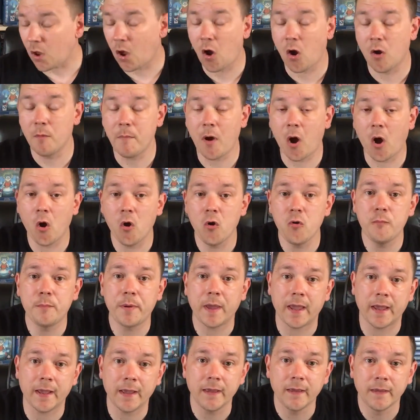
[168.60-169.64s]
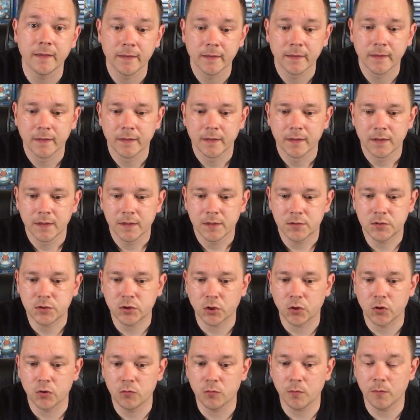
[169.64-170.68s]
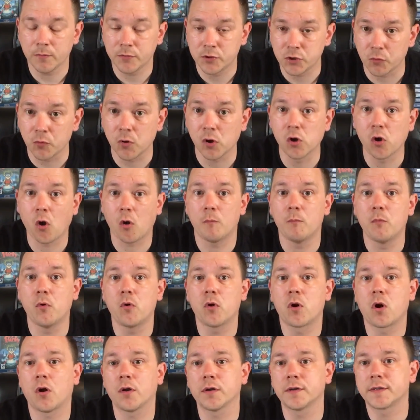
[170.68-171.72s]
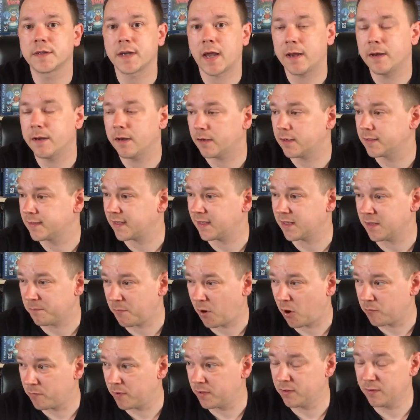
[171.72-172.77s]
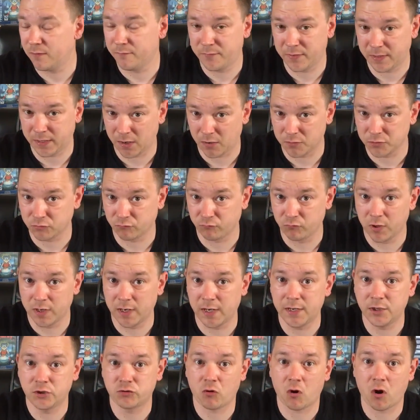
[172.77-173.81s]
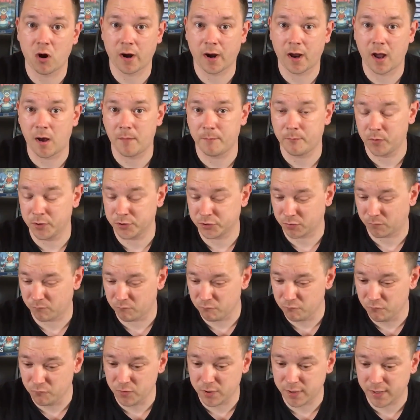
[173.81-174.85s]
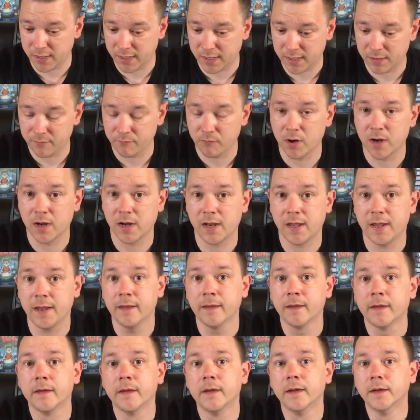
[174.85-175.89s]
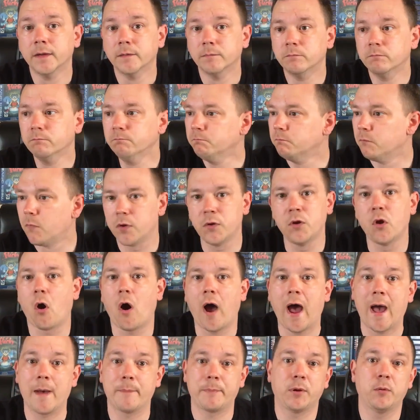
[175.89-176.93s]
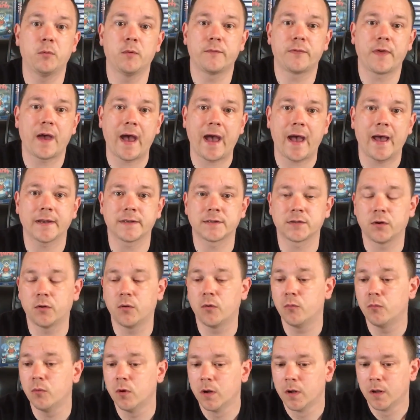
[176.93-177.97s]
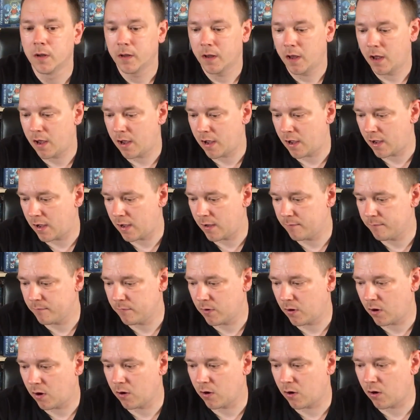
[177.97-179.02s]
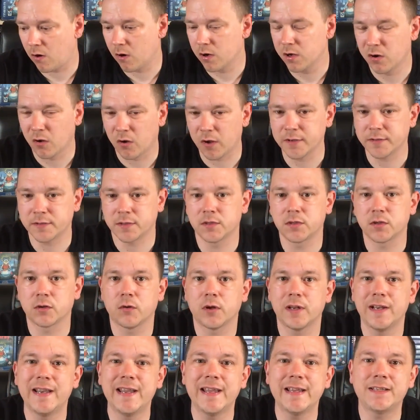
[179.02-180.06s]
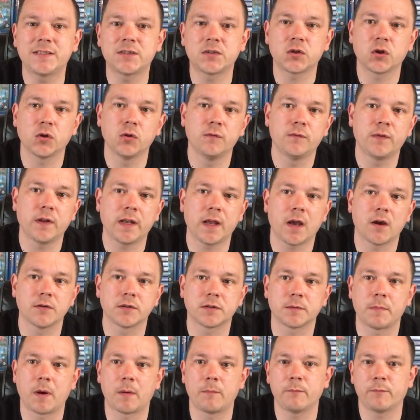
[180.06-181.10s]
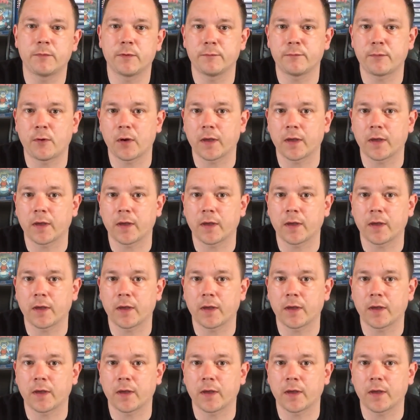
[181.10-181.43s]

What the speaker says: I'm hoping to do a lot more content, because at the moment the videos are really drying up, which I'm really not happy with that at all. I like to do at least 2 videos a month if